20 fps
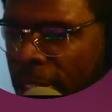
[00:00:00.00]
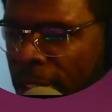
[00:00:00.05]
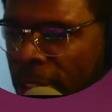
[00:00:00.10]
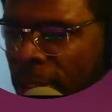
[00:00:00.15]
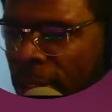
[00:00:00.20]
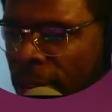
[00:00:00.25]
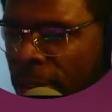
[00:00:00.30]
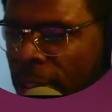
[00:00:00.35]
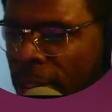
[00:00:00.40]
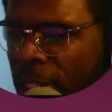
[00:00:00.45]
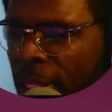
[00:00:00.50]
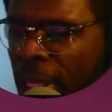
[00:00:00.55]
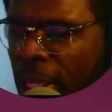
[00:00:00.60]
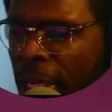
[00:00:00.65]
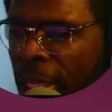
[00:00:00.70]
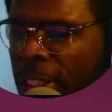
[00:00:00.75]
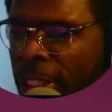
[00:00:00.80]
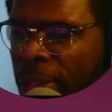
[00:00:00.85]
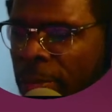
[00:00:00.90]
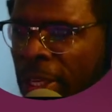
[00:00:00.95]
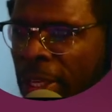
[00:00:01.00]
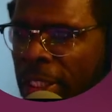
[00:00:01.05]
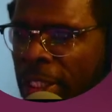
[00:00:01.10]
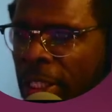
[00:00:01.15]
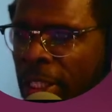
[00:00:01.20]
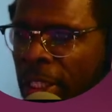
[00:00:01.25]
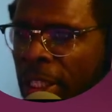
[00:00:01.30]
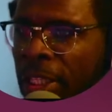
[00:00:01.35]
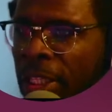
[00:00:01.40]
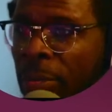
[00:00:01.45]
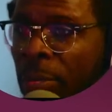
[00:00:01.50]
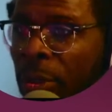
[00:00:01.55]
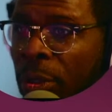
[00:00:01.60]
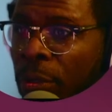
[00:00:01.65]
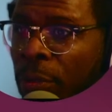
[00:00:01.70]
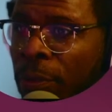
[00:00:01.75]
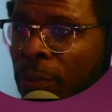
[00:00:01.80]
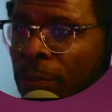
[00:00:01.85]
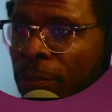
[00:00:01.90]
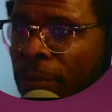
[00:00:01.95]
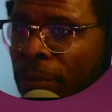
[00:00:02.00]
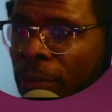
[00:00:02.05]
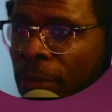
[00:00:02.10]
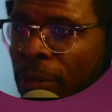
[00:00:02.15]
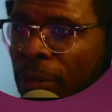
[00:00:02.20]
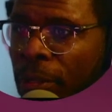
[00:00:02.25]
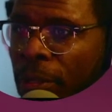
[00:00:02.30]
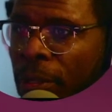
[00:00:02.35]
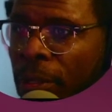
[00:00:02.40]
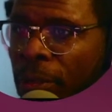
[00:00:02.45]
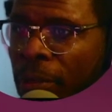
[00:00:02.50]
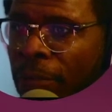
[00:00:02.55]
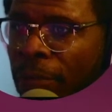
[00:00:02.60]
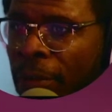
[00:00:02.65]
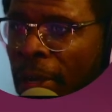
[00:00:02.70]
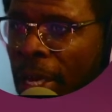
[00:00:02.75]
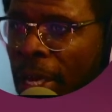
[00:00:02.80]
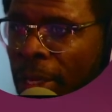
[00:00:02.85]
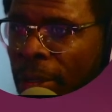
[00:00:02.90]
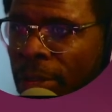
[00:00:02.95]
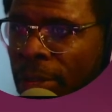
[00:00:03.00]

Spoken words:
So that's basically the move file.